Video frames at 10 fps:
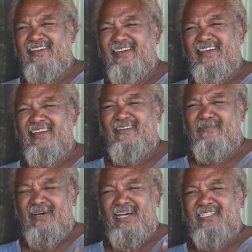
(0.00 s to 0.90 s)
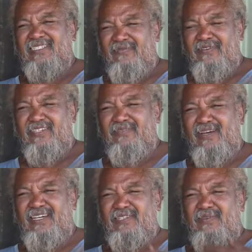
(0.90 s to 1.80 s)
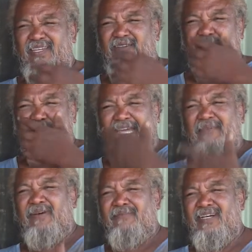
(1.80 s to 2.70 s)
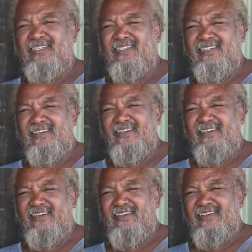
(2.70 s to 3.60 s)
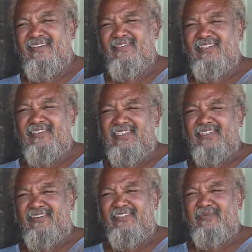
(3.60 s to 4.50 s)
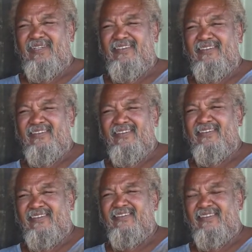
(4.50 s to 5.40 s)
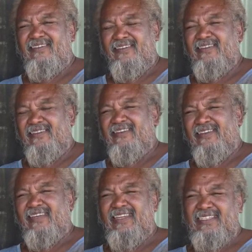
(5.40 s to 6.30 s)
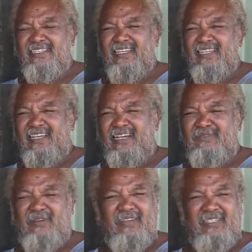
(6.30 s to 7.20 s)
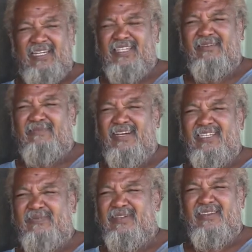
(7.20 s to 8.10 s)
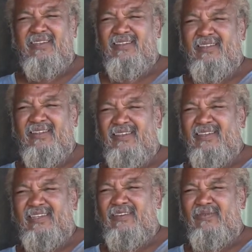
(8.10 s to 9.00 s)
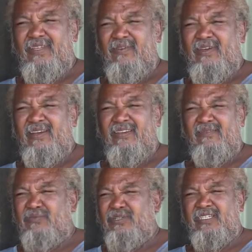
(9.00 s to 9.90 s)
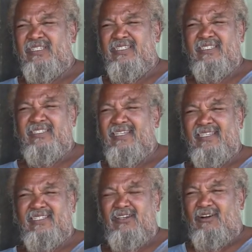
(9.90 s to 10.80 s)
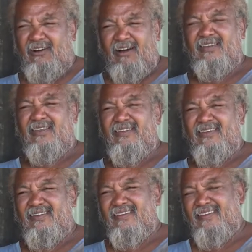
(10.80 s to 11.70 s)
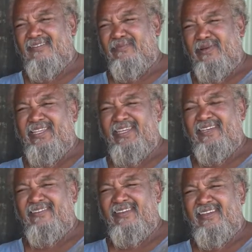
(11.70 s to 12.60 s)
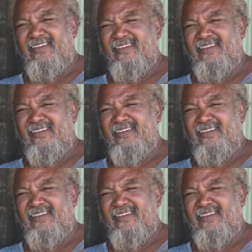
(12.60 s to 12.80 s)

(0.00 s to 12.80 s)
And our mask, the first mask we had was paper mask, what you see in hospital, you know? Then they send a couple of those other masks, but then when you wear it in the bush, it just starts hot breathing into it.